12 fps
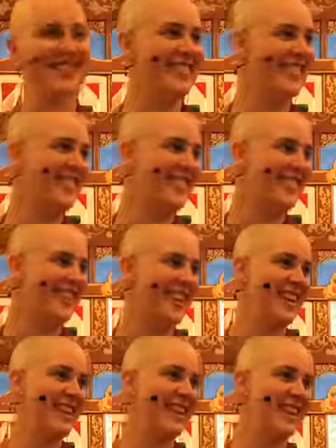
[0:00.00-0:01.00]

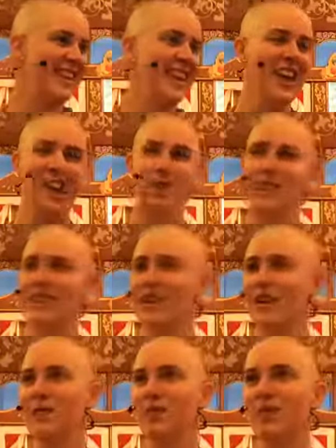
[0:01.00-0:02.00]
Renunciation. What's
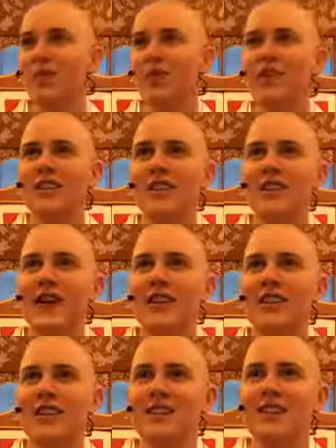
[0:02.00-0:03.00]
a more friendly way
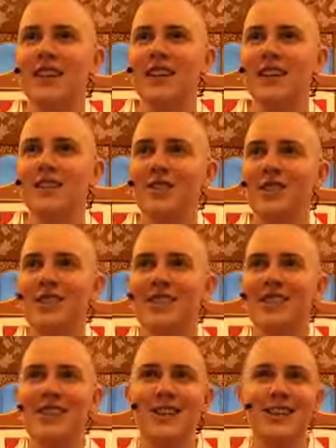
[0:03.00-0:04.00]
to define
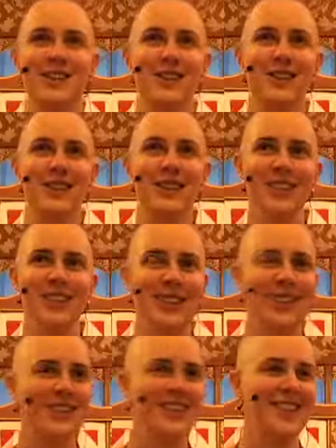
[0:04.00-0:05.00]
renunciation or
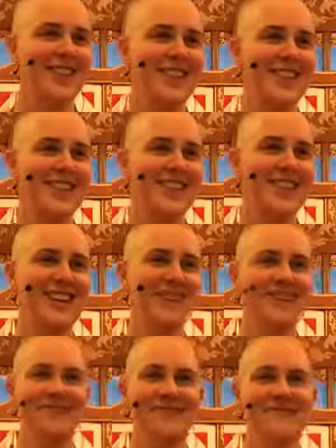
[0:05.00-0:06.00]
translate renunciation?